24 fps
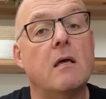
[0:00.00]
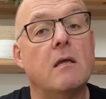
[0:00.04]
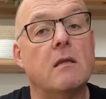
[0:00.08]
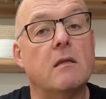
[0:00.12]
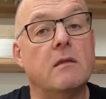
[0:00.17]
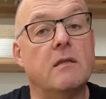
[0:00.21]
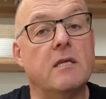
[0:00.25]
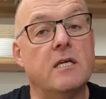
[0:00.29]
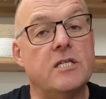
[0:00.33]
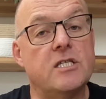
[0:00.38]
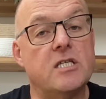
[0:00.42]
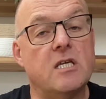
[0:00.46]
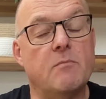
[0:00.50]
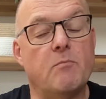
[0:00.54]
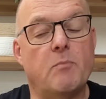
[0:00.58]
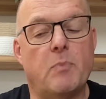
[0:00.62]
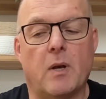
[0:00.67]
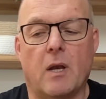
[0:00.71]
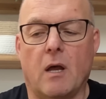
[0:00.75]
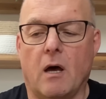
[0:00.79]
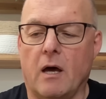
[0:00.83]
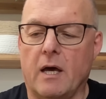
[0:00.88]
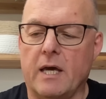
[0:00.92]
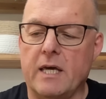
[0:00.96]
This
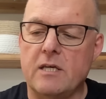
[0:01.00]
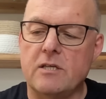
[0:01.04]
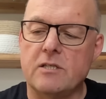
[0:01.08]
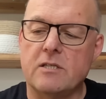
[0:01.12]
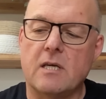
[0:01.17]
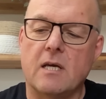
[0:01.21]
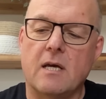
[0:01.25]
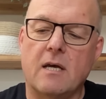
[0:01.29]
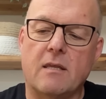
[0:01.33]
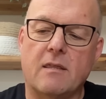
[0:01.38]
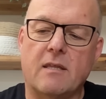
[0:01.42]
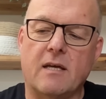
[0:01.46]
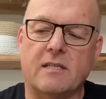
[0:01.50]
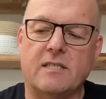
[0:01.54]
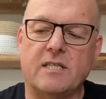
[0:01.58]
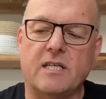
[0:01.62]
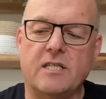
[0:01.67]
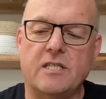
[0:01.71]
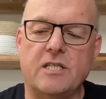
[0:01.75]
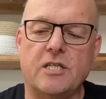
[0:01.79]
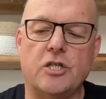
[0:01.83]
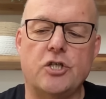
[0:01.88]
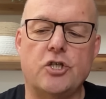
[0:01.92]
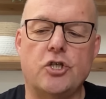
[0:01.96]
implies that
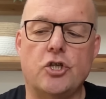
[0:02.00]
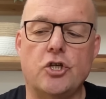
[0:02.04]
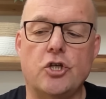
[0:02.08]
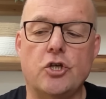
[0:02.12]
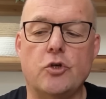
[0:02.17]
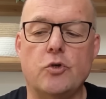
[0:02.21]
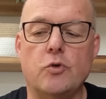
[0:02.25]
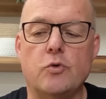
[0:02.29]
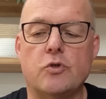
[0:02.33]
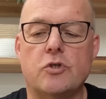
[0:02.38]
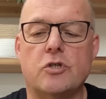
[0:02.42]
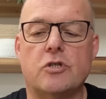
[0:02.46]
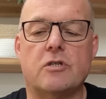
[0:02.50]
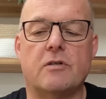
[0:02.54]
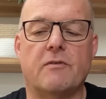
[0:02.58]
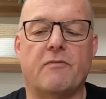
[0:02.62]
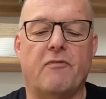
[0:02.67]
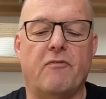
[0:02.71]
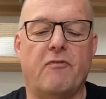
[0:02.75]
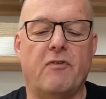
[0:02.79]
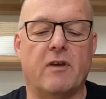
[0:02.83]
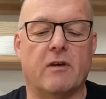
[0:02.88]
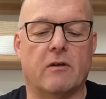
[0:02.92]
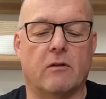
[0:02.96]
it is used to
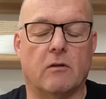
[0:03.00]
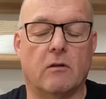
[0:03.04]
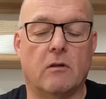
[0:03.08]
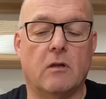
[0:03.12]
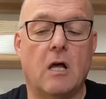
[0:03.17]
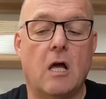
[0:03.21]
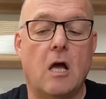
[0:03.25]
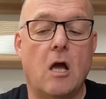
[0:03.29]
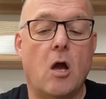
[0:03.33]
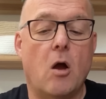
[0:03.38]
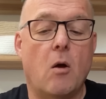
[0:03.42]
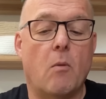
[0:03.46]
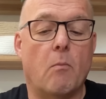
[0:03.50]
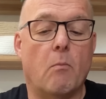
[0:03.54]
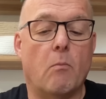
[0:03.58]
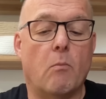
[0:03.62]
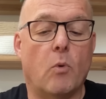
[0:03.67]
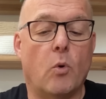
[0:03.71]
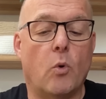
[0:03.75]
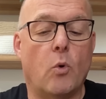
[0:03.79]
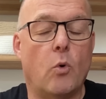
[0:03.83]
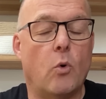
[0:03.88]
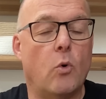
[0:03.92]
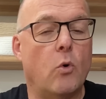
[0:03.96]
fill
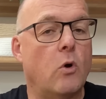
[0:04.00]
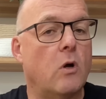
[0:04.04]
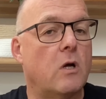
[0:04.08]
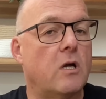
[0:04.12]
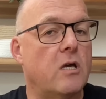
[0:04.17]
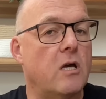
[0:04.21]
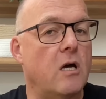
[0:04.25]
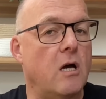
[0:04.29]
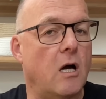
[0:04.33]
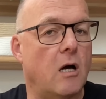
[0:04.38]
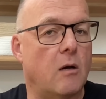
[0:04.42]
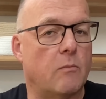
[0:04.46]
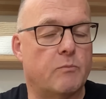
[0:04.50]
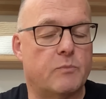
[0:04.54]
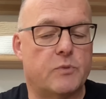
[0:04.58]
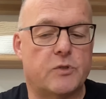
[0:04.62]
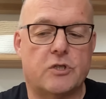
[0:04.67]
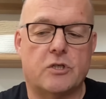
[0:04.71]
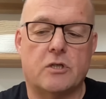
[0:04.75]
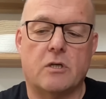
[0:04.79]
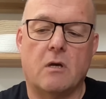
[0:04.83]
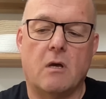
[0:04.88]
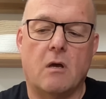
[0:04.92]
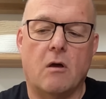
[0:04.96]
more
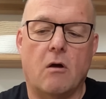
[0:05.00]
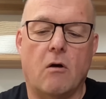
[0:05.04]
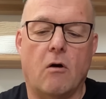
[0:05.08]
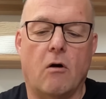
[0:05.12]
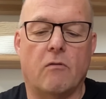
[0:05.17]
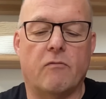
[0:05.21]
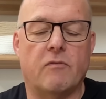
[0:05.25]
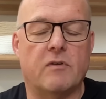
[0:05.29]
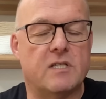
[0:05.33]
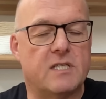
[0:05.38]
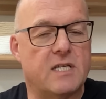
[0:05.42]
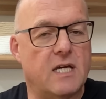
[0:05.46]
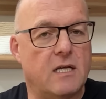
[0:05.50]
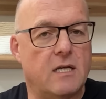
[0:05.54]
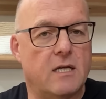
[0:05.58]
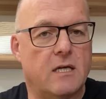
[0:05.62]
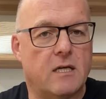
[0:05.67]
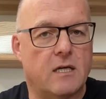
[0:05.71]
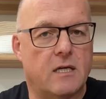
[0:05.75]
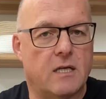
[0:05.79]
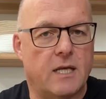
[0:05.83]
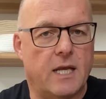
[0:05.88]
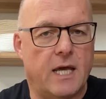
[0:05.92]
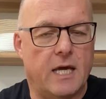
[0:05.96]
cups of a
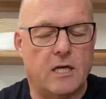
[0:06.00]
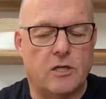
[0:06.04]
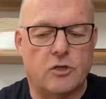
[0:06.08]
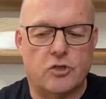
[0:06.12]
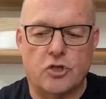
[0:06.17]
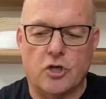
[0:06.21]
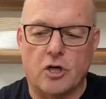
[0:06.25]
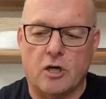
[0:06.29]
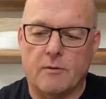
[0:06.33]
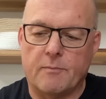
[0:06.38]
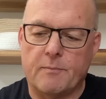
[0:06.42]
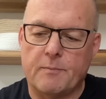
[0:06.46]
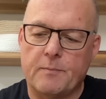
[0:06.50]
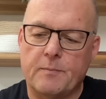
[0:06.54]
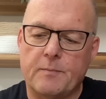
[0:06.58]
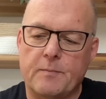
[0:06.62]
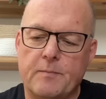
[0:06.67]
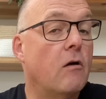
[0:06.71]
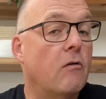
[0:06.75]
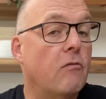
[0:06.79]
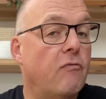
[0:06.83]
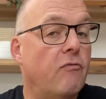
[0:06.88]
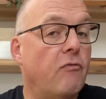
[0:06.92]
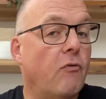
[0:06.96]
delicate nature
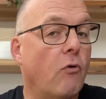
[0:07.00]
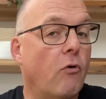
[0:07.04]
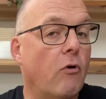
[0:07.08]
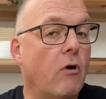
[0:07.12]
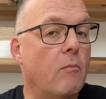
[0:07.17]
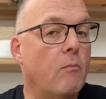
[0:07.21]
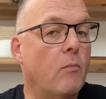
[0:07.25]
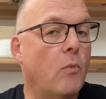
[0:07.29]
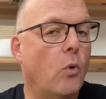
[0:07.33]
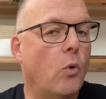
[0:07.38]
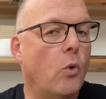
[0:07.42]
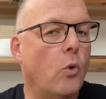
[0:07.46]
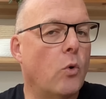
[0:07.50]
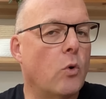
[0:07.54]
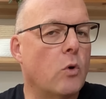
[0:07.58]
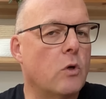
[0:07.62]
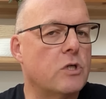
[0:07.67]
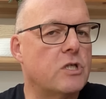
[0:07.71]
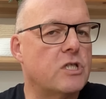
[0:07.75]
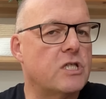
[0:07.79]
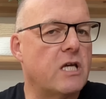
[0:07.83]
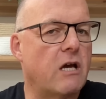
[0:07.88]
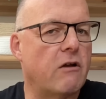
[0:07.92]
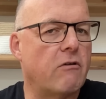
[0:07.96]
for a more
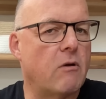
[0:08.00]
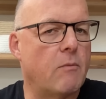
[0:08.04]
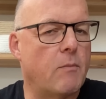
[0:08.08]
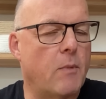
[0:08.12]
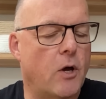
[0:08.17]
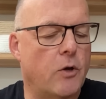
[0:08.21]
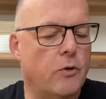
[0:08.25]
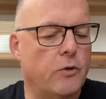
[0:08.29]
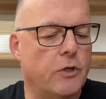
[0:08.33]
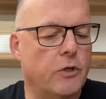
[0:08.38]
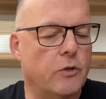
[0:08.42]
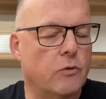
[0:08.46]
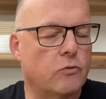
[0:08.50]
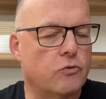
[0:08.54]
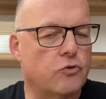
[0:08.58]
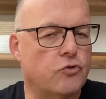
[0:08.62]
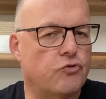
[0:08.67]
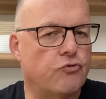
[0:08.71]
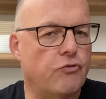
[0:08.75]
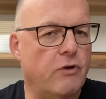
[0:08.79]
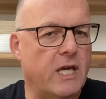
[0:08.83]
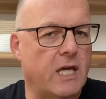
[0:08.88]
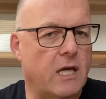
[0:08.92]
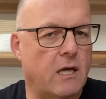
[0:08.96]
ceremonial
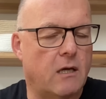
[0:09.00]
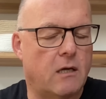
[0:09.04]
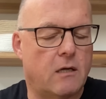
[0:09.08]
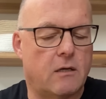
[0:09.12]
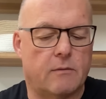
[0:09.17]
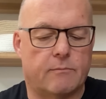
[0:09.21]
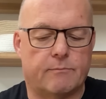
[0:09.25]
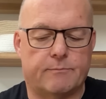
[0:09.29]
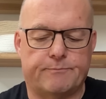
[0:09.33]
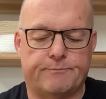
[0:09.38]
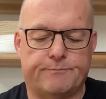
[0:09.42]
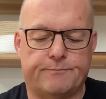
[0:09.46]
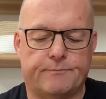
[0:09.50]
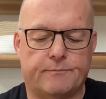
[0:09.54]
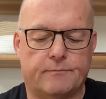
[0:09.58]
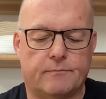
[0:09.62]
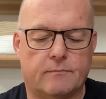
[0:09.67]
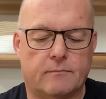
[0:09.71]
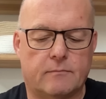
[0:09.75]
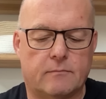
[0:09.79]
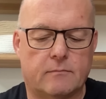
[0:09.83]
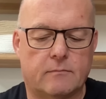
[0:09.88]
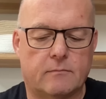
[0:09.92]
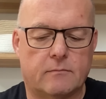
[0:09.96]
drink.
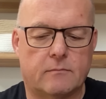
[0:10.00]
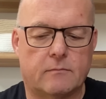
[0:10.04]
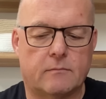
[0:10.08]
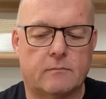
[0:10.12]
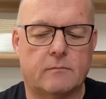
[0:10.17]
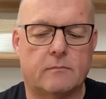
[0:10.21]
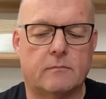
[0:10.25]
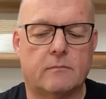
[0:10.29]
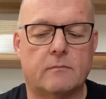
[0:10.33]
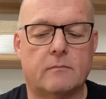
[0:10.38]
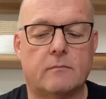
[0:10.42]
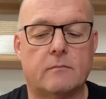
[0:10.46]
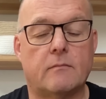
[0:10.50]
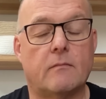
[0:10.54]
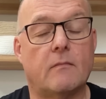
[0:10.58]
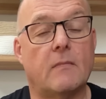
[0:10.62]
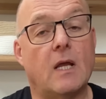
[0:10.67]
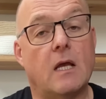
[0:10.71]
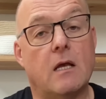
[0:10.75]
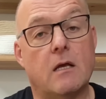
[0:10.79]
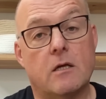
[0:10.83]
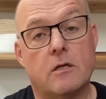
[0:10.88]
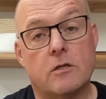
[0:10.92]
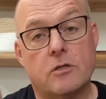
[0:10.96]

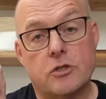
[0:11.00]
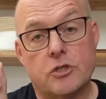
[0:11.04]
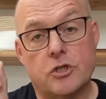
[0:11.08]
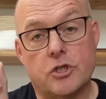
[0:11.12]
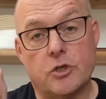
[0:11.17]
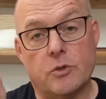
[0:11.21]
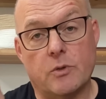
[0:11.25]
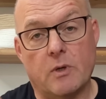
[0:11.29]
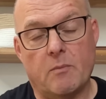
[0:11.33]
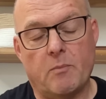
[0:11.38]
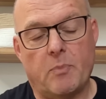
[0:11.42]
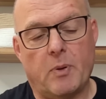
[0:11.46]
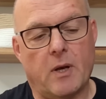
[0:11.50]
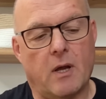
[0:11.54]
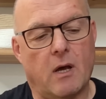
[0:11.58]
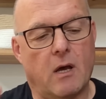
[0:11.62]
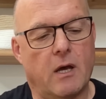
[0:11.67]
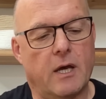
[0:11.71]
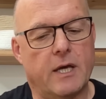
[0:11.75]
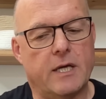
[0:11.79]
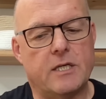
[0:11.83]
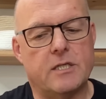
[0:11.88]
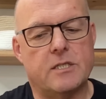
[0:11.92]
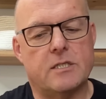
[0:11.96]
2
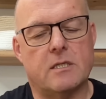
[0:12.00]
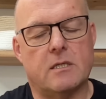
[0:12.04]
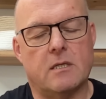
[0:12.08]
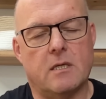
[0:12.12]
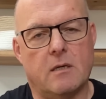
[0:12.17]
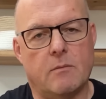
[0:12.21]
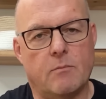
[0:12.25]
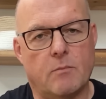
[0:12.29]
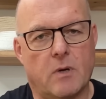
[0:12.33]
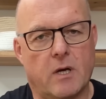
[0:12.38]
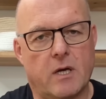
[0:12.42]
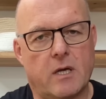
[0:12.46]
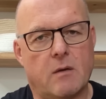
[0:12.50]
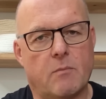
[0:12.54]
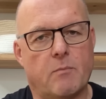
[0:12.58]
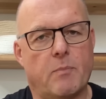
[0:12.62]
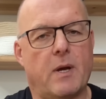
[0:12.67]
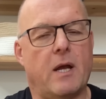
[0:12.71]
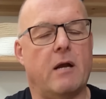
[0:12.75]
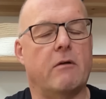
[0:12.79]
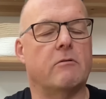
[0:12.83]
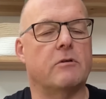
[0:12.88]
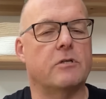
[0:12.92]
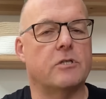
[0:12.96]
implies in my
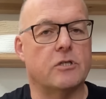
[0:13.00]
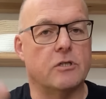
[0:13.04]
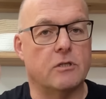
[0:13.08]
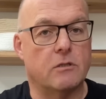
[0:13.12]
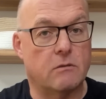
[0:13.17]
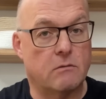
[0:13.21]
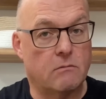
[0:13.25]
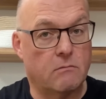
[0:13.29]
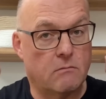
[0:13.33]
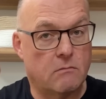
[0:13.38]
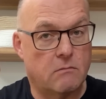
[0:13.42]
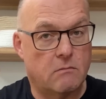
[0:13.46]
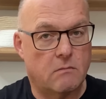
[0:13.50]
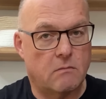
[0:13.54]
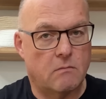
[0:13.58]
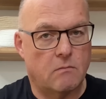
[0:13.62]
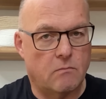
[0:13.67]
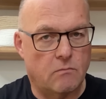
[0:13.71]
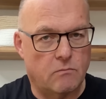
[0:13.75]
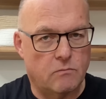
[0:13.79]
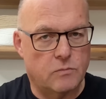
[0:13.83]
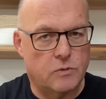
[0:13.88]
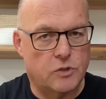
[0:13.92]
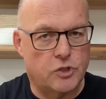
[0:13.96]
comparison,
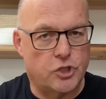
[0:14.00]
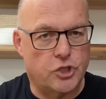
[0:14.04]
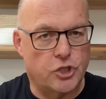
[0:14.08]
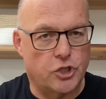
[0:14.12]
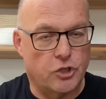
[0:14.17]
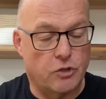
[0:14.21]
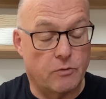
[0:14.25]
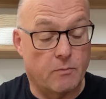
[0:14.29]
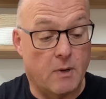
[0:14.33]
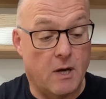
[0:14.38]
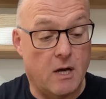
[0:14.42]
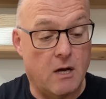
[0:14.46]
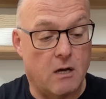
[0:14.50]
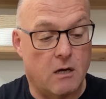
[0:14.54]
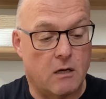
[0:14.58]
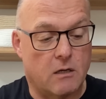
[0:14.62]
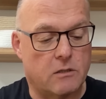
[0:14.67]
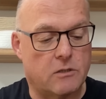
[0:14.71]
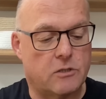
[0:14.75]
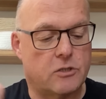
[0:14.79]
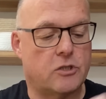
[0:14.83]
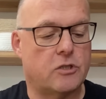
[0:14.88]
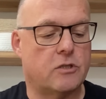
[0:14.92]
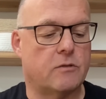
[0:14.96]
2
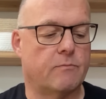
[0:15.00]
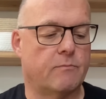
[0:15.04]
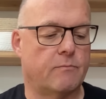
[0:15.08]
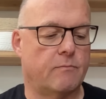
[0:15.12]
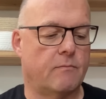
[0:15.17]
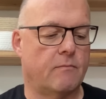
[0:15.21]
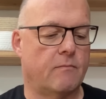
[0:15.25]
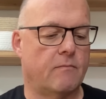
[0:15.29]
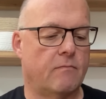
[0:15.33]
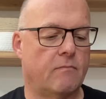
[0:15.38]
marks.